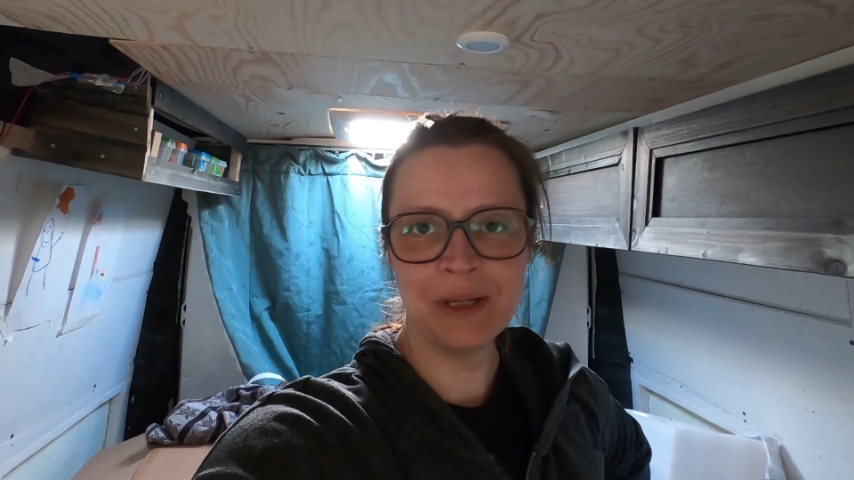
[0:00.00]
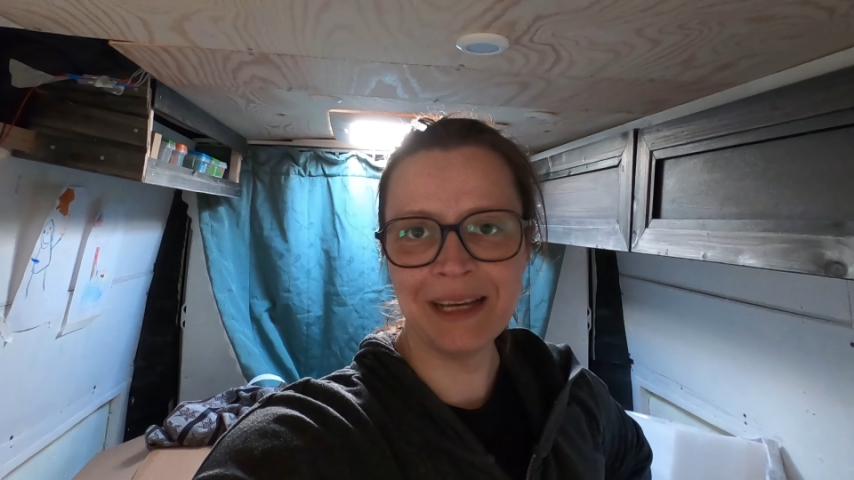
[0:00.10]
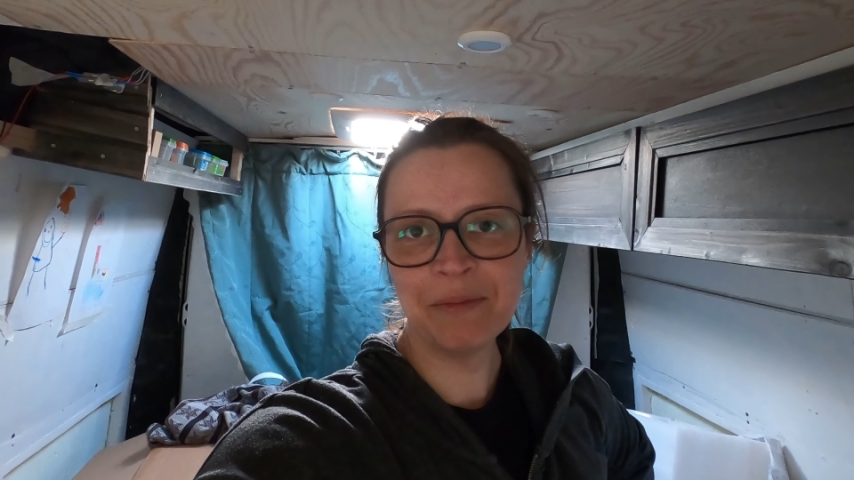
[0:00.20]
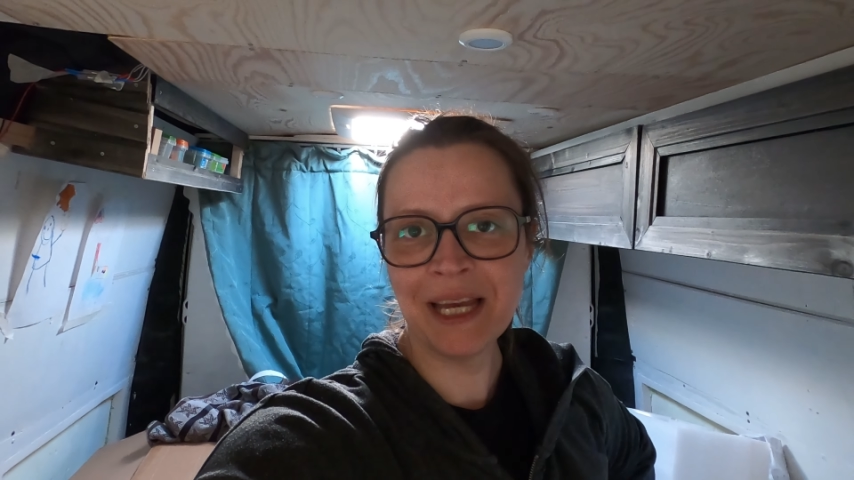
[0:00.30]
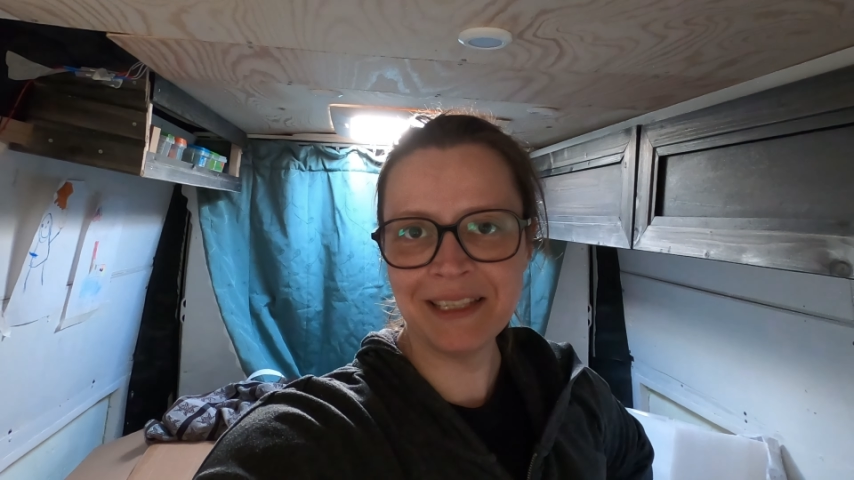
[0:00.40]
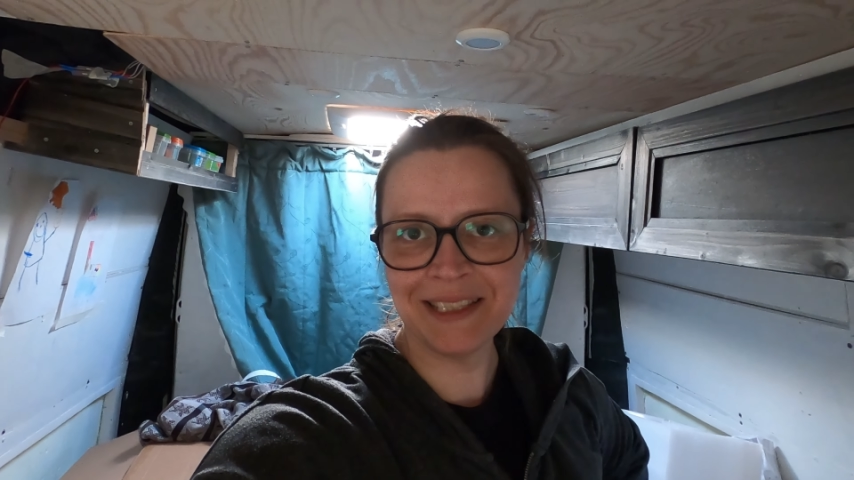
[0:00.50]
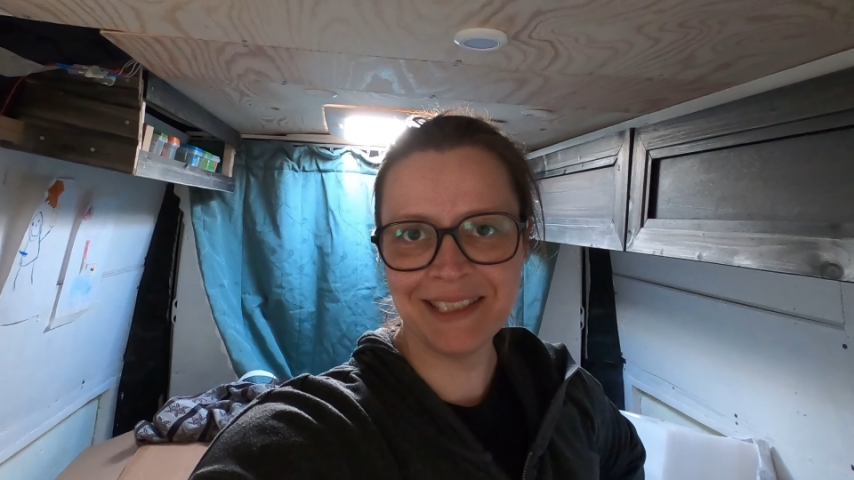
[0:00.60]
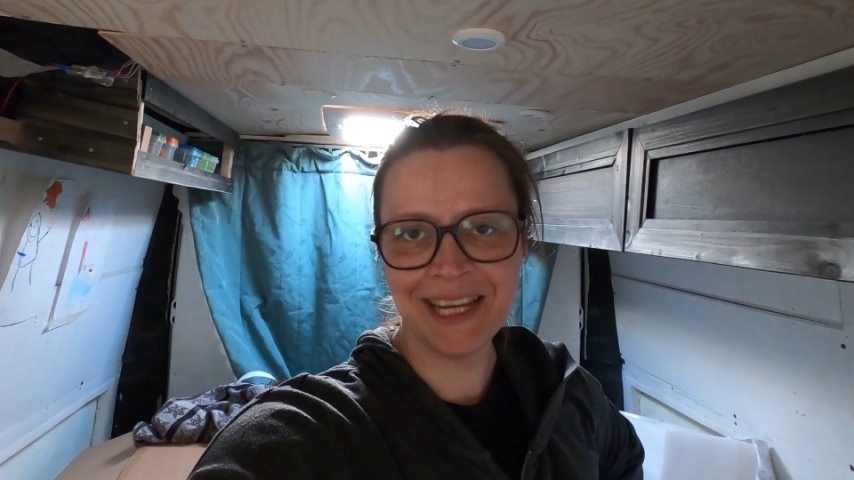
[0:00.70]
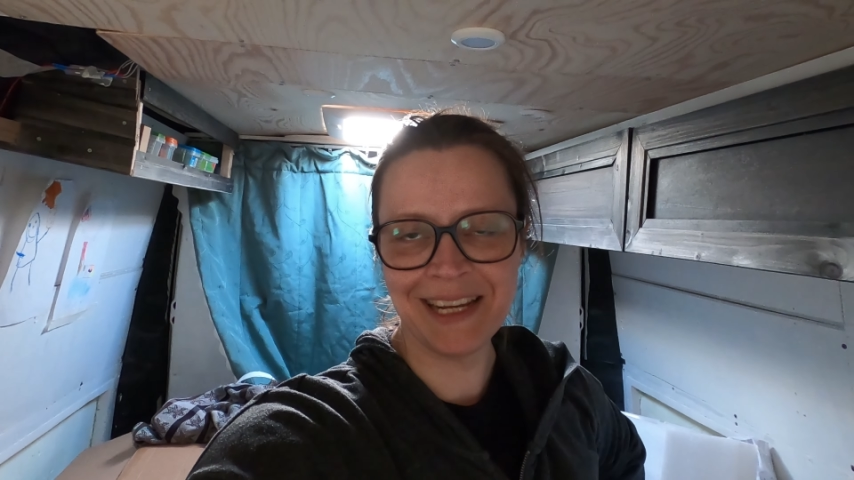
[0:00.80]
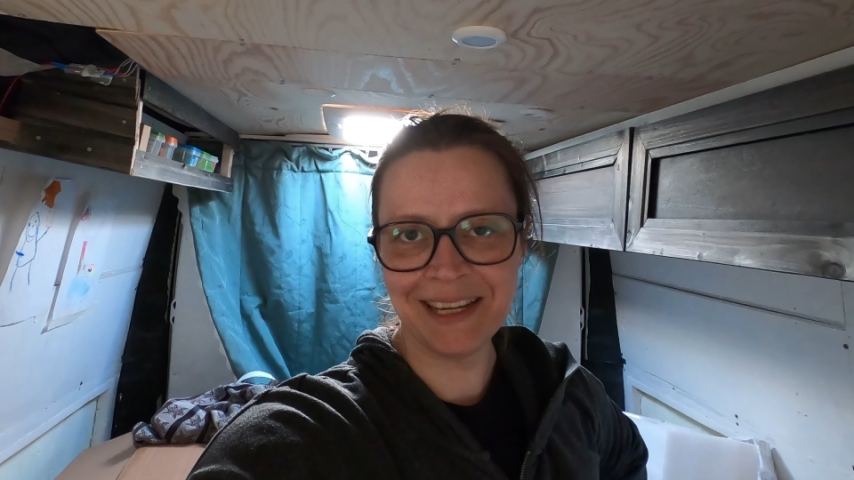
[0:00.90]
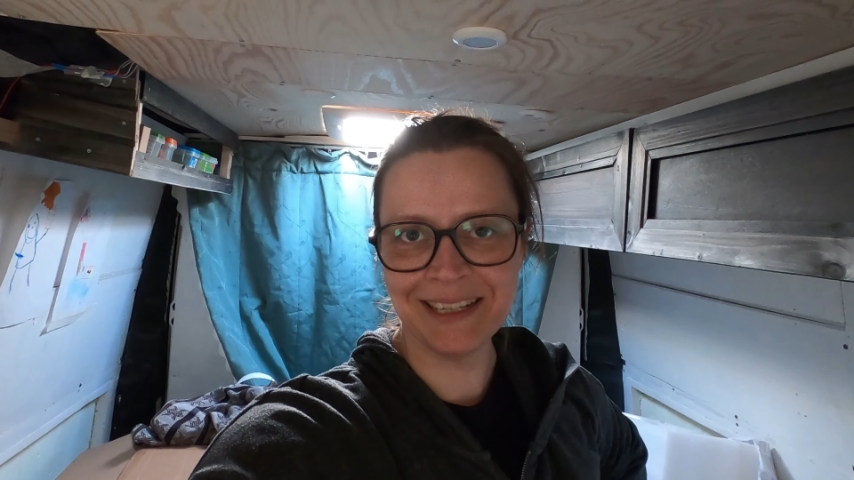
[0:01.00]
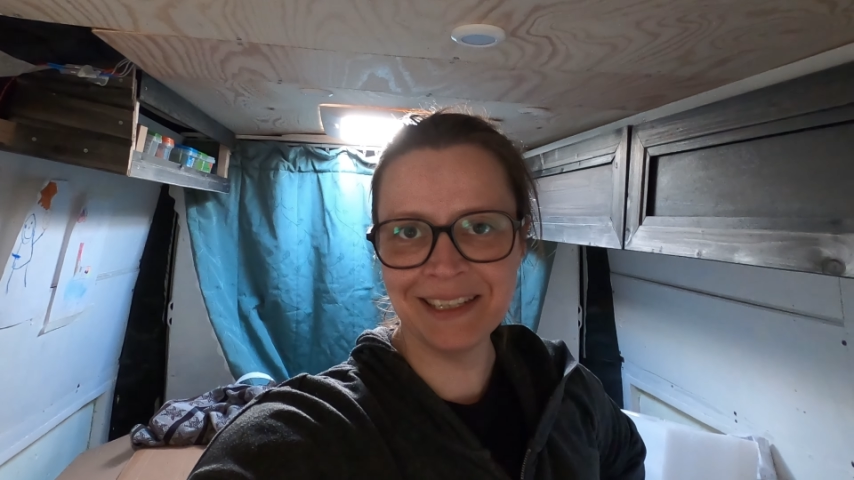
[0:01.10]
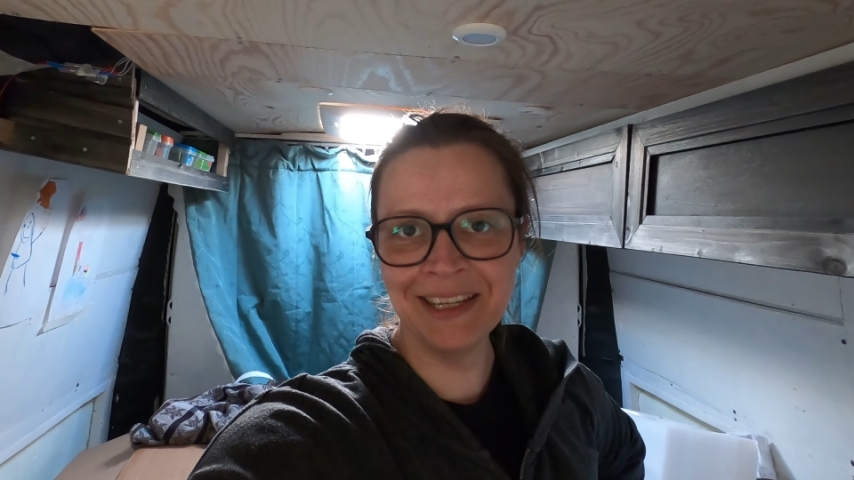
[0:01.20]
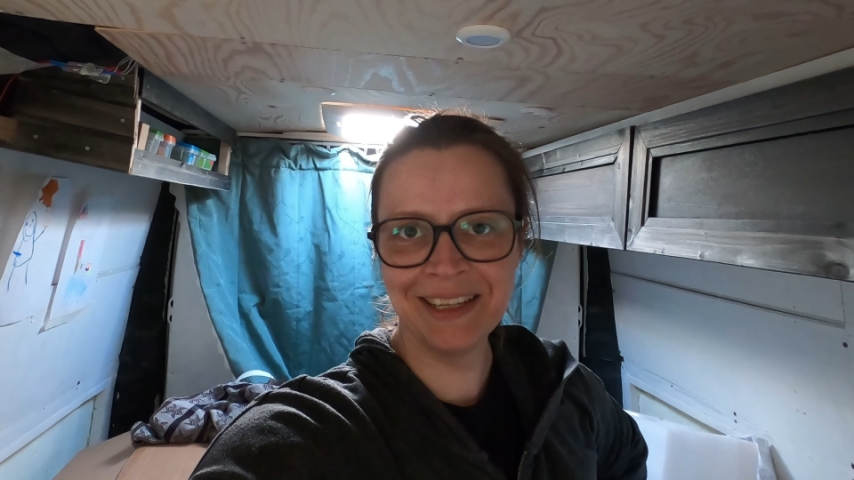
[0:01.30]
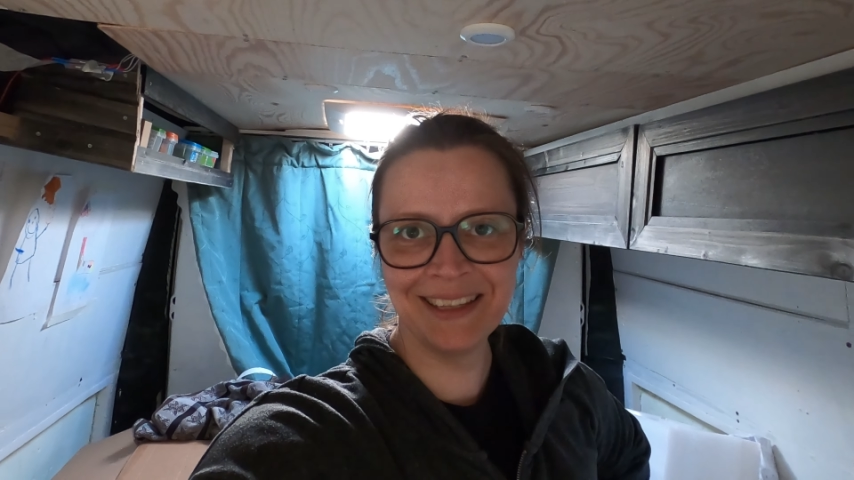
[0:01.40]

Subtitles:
I'm hesitating